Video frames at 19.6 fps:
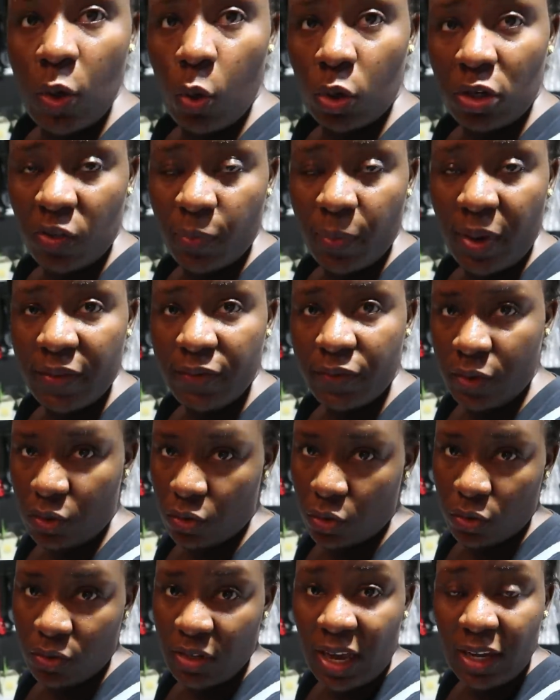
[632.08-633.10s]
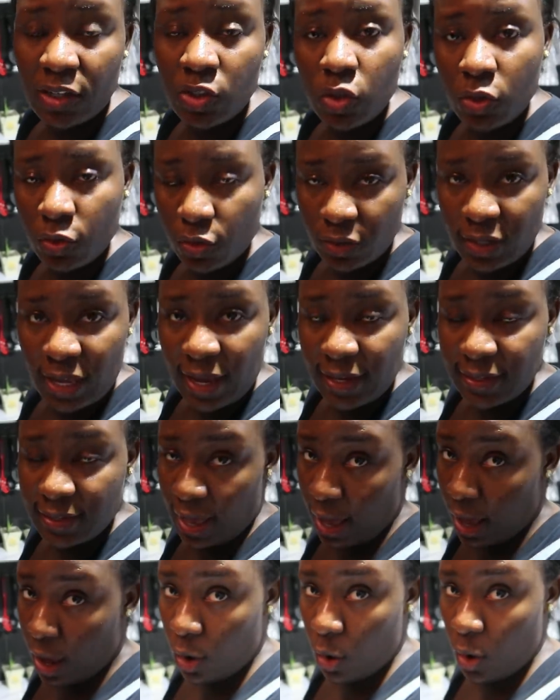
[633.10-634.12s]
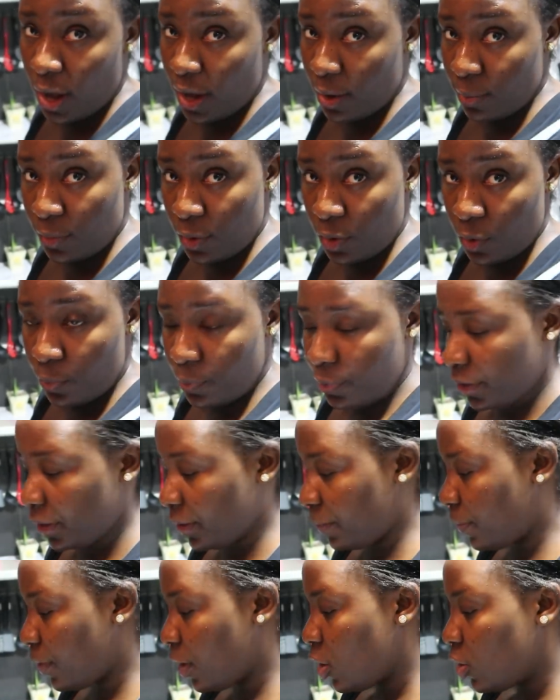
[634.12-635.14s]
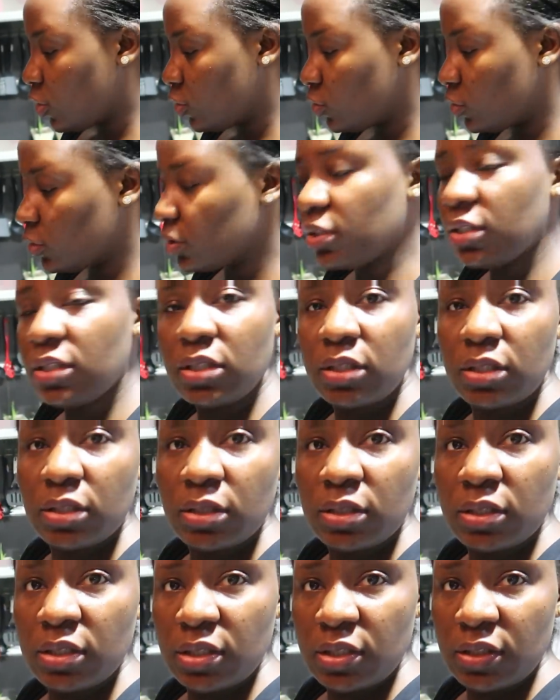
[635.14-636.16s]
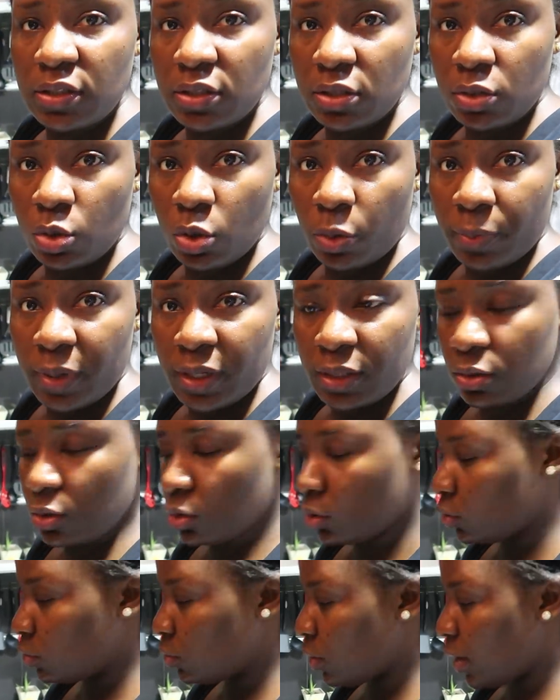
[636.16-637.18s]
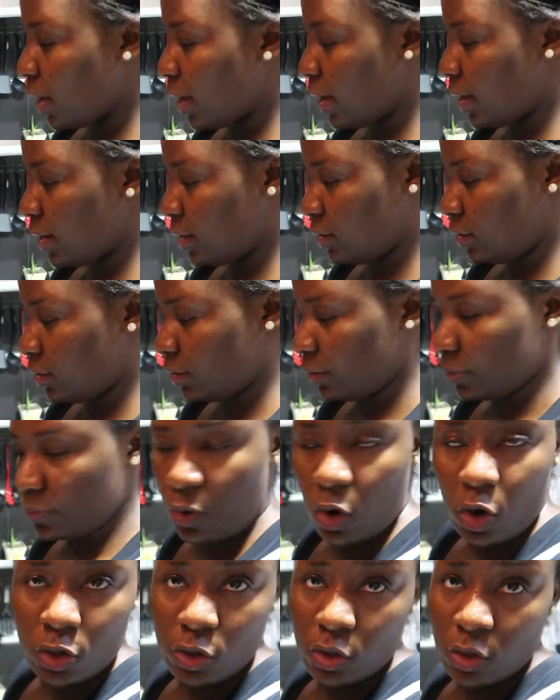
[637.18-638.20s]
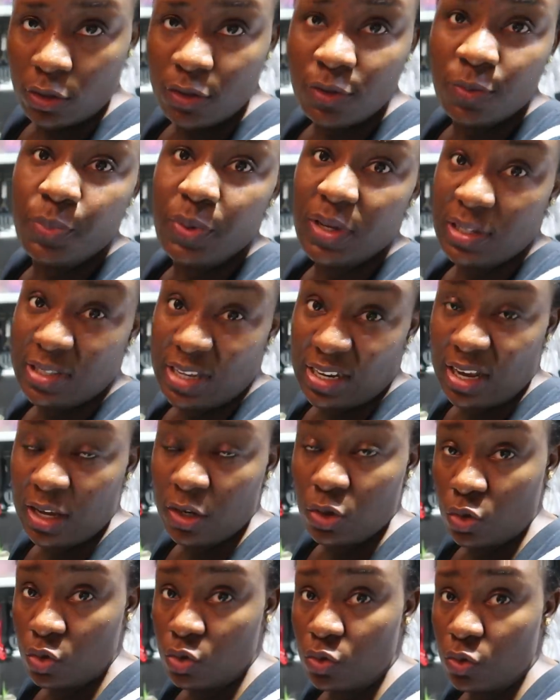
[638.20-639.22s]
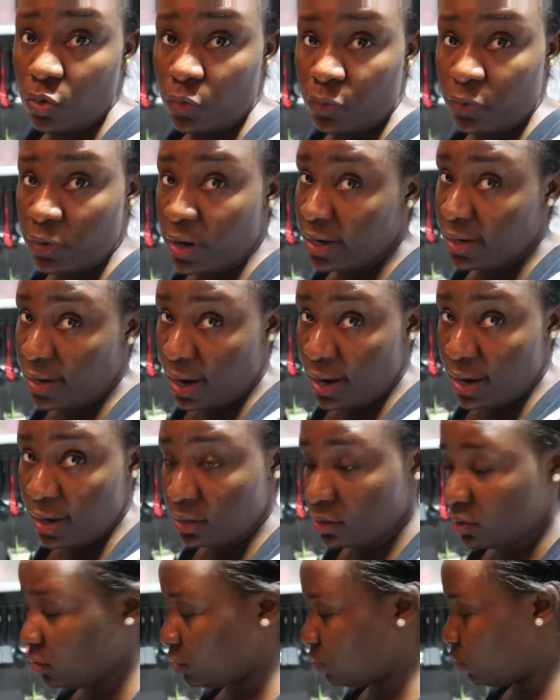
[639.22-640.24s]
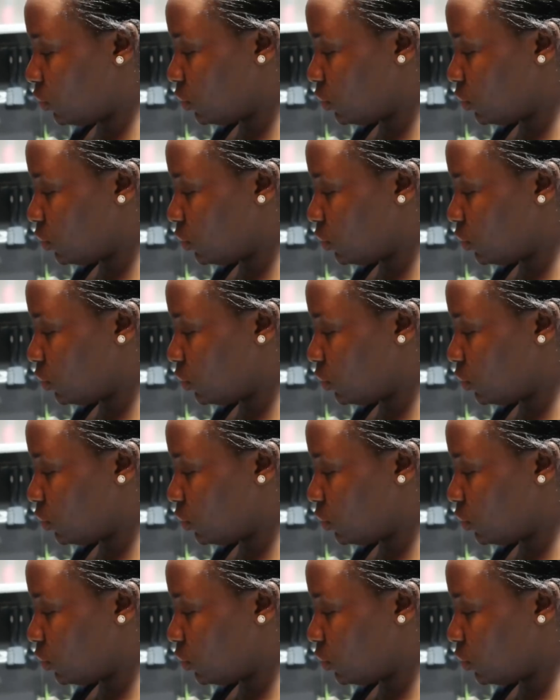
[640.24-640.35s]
in one of my videos, I showed you guys how I meal prep. So this is the tomato and onions base that I used to fry their eggs in the